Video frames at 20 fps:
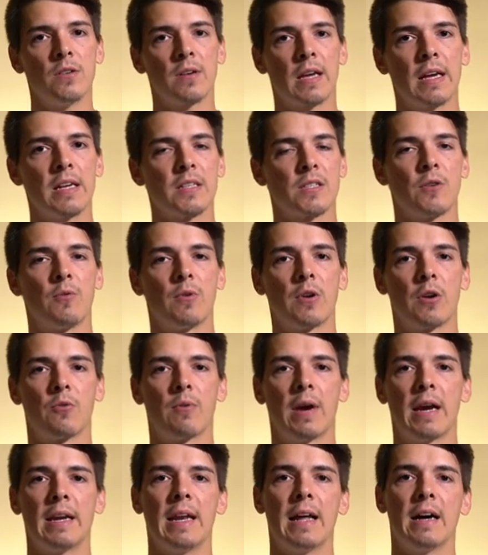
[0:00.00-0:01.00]
in case I wanna
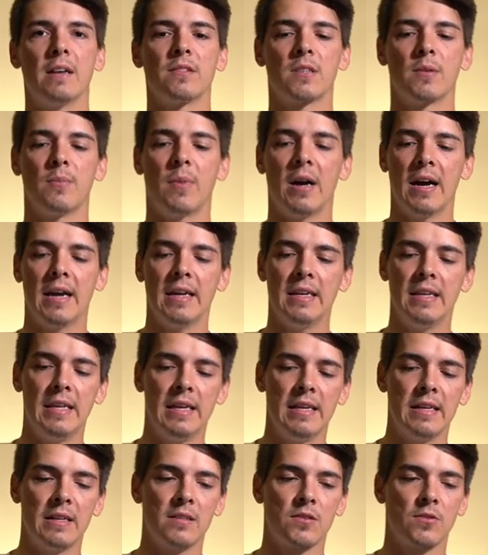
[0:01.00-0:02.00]
write down some
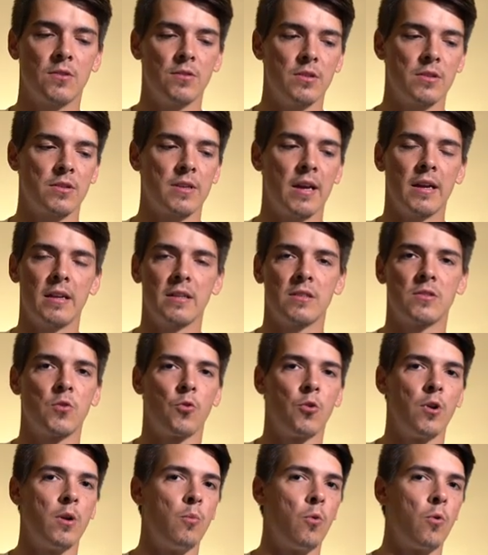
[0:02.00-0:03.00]
ideas or just kinda
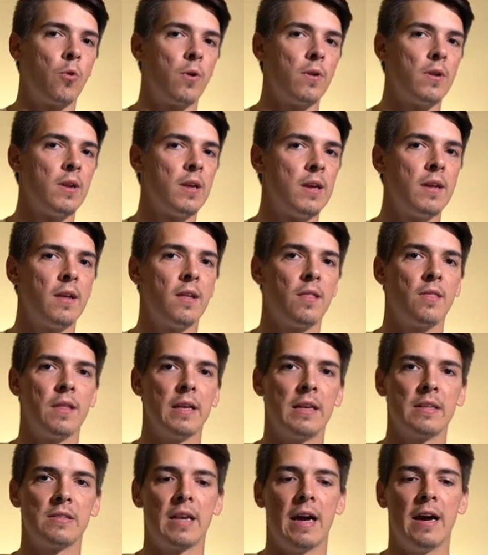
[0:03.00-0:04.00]
storyboard
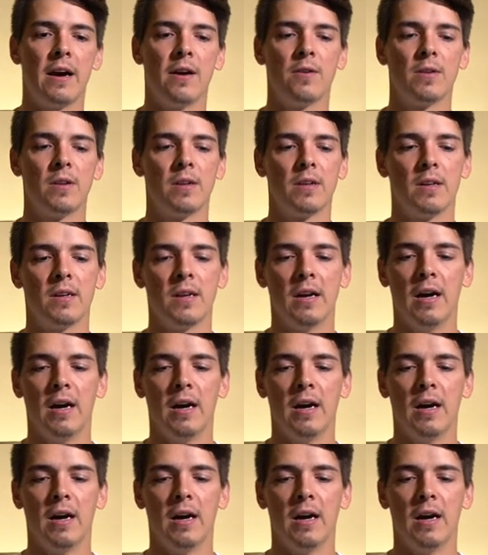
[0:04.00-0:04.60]
things out.